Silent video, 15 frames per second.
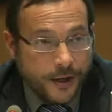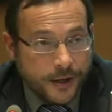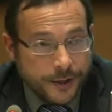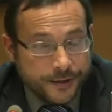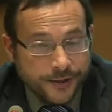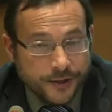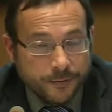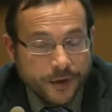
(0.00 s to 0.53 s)

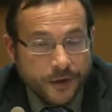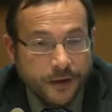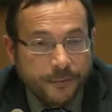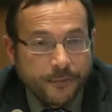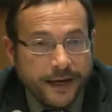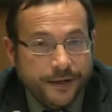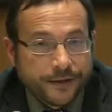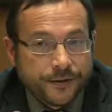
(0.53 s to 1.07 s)
similar
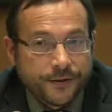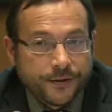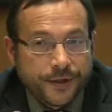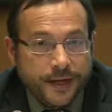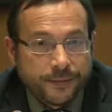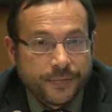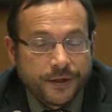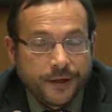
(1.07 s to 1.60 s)
patterns
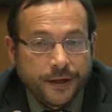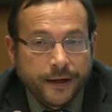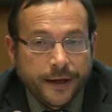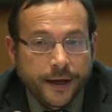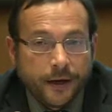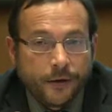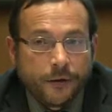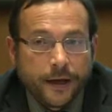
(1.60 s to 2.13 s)
happening
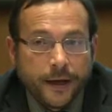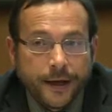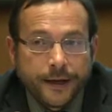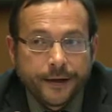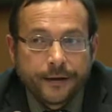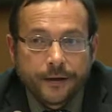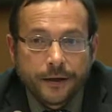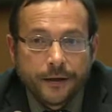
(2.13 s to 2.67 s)
now,
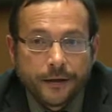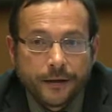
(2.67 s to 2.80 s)
and